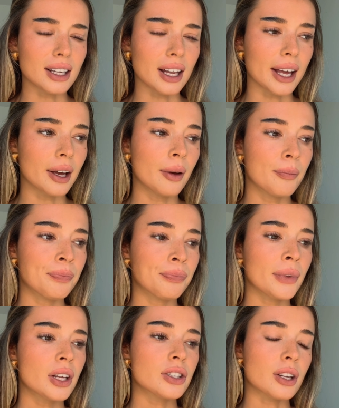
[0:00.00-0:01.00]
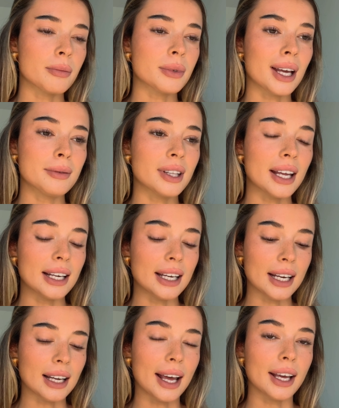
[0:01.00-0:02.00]
Like sometimes they
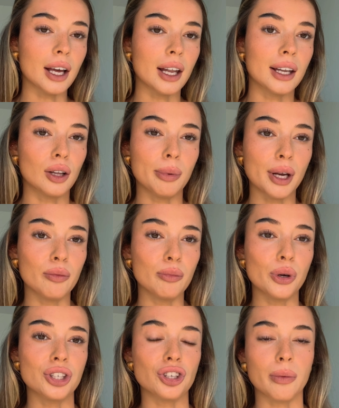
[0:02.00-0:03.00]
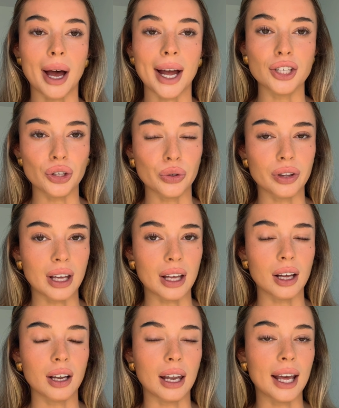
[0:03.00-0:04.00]
need like a little bit of moisture, but I do
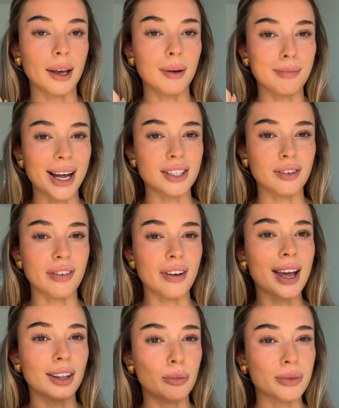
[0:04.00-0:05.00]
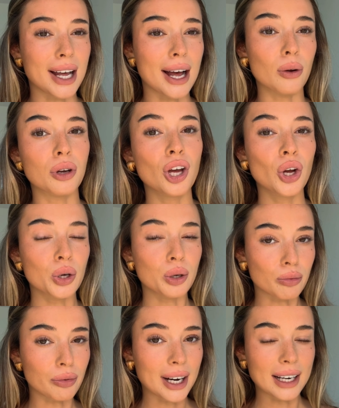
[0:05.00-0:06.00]
think like mattifying them down
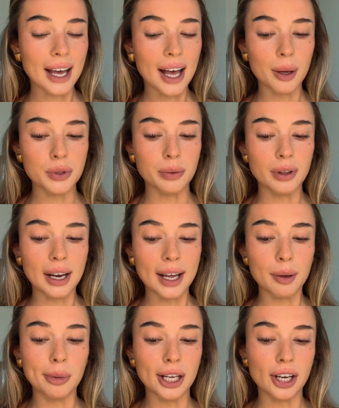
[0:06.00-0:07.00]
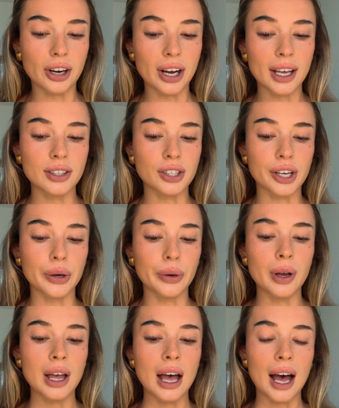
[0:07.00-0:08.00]
really helps with like blurring. So
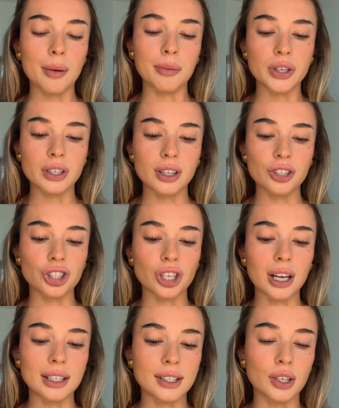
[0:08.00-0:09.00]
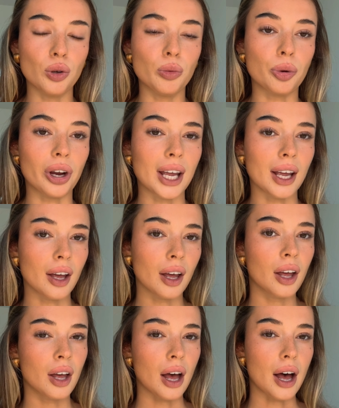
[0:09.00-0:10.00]
I'm using this Charlotte Tilbury
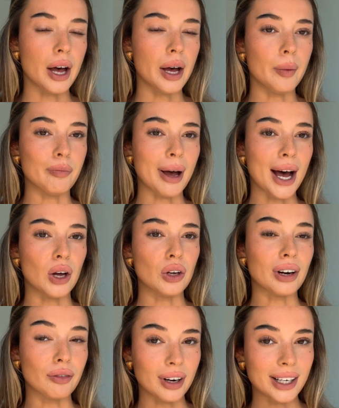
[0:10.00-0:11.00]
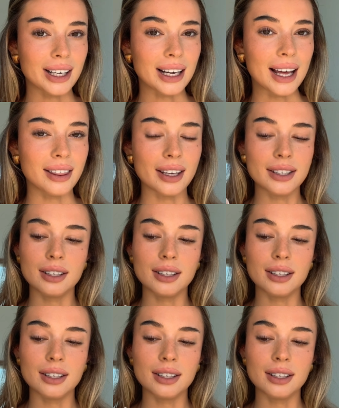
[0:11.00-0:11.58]
powder. I really like this.